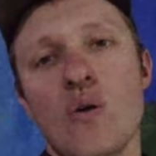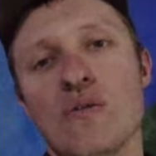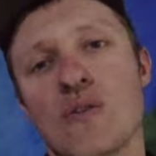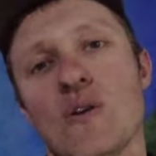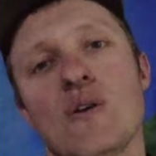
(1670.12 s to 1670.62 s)

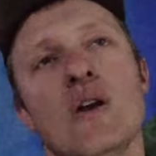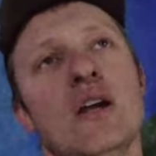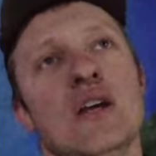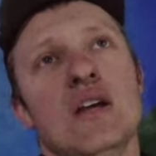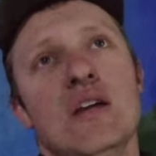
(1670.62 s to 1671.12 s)
over
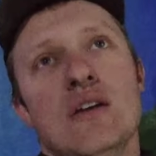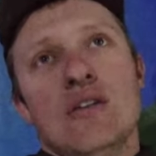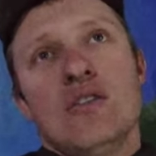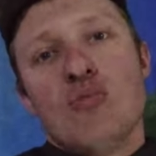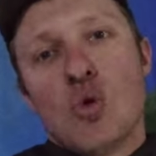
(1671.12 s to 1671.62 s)

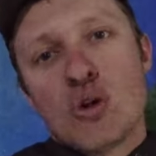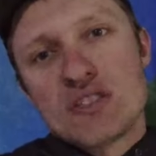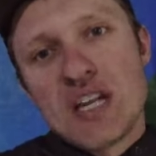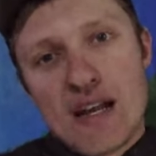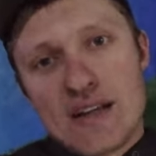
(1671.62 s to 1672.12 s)
the more
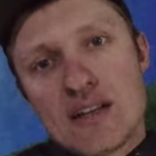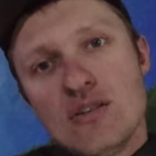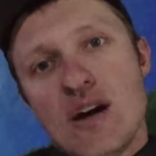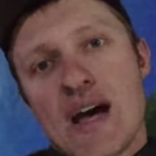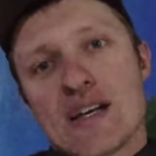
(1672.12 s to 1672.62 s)

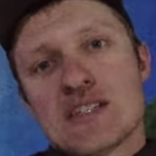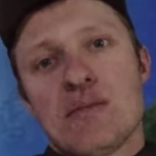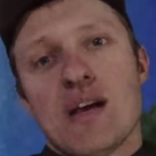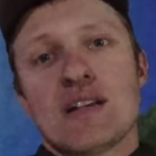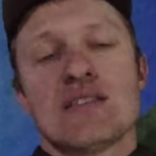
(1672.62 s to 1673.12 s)
technical
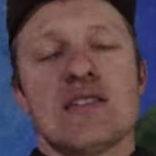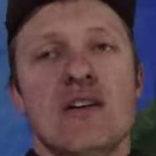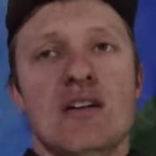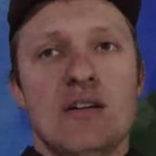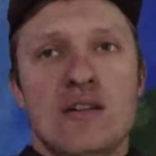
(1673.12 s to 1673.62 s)
aspects
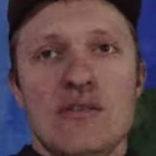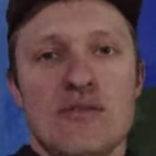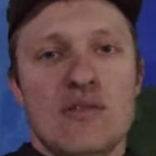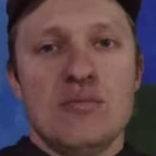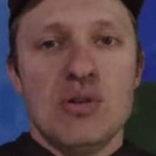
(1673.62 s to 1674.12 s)

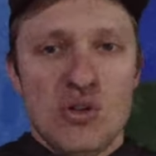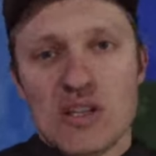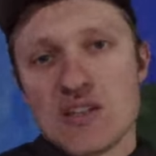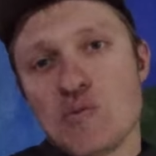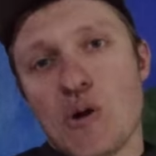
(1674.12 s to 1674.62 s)
of
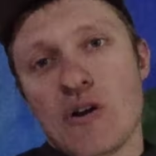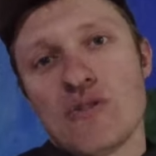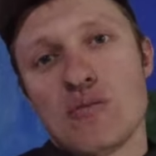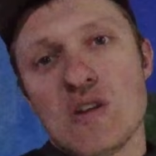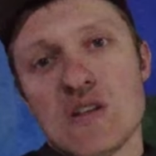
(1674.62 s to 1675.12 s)
building this
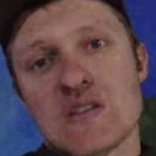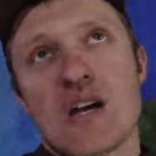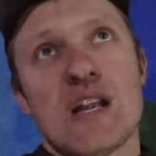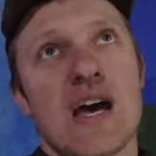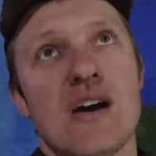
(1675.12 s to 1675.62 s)
barn from the
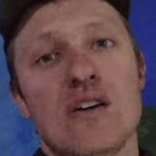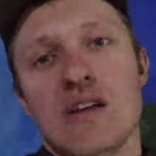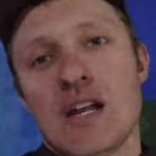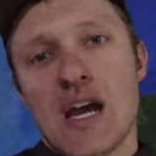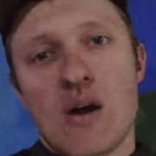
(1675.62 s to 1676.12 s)
inside out
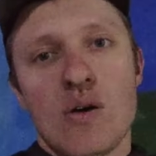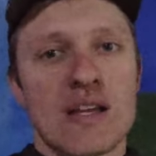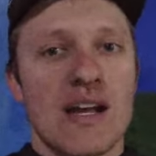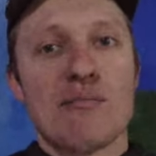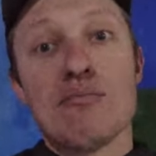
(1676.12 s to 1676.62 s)
and how
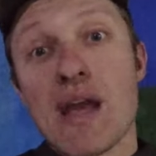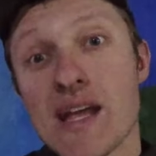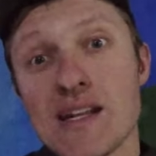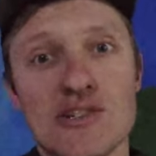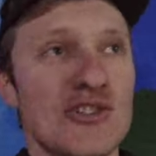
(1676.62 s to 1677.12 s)
I kind of
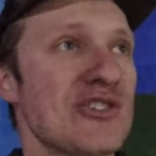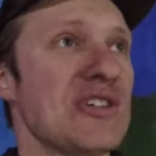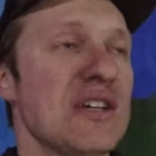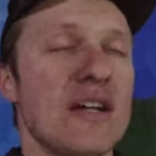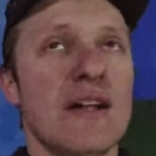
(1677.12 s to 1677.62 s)
managed,
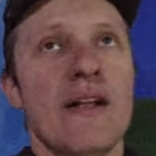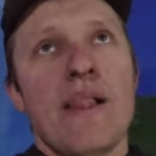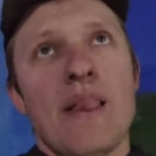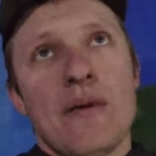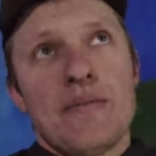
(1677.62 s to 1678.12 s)

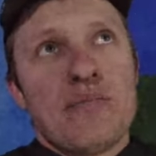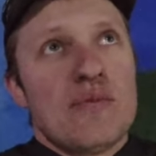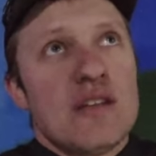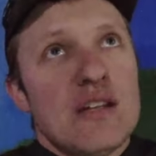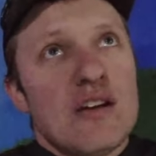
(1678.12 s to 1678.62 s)

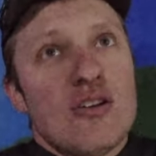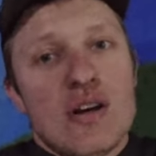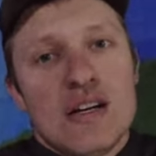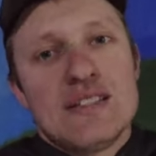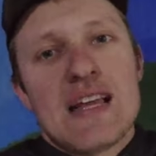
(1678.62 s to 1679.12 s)
you
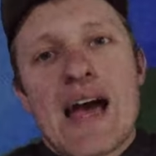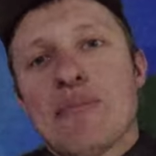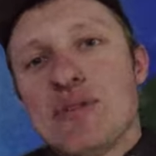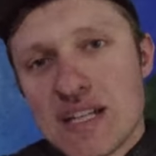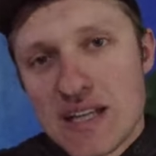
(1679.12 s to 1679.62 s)
know,
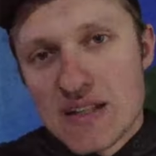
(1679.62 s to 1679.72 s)
adapting